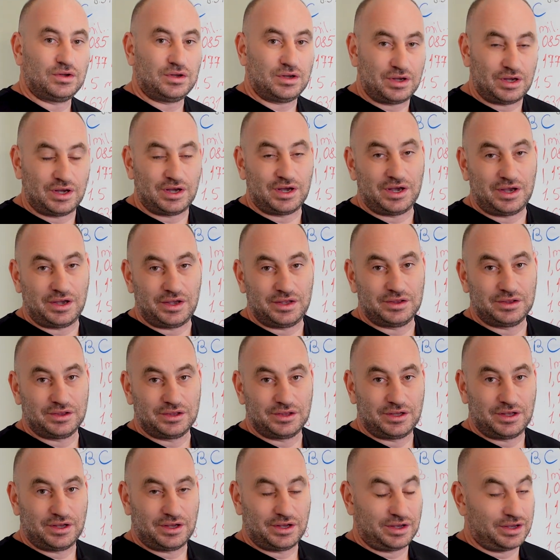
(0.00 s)

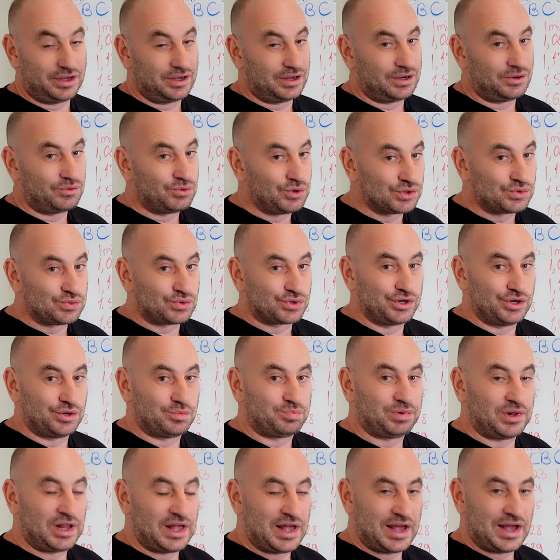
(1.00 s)
and what were your
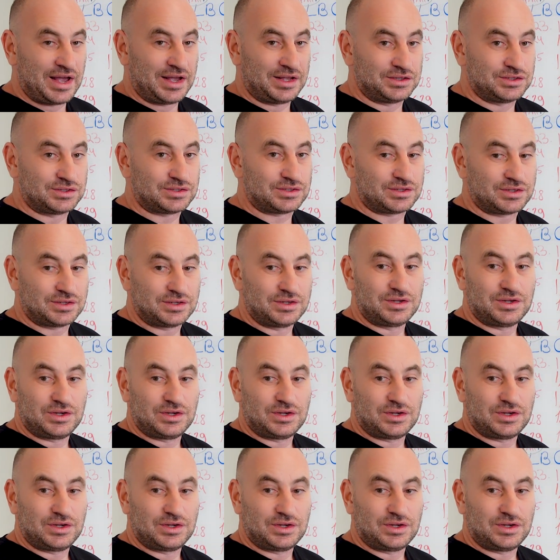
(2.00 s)
plans,